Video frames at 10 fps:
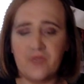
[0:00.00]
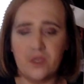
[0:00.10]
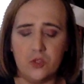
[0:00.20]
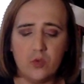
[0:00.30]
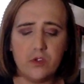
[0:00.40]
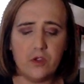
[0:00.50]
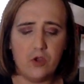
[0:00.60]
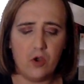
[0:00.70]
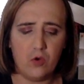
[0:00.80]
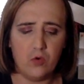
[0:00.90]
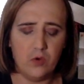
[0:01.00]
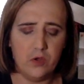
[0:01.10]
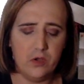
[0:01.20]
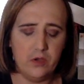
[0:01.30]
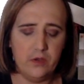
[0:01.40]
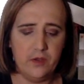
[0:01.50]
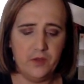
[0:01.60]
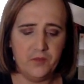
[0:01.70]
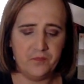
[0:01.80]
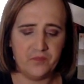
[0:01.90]
You can go,
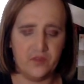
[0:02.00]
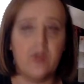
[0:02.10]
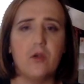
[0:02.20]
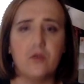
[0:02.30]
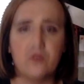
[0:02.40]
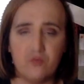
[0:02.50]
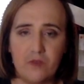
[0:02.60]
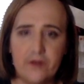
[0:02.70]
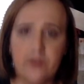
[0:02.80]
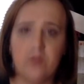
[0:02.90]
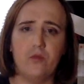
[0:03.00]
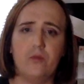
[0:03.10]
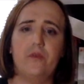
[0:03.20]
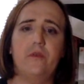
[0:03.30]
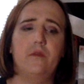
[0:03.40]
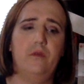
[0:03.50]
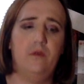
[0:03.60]
there are Reddit groups.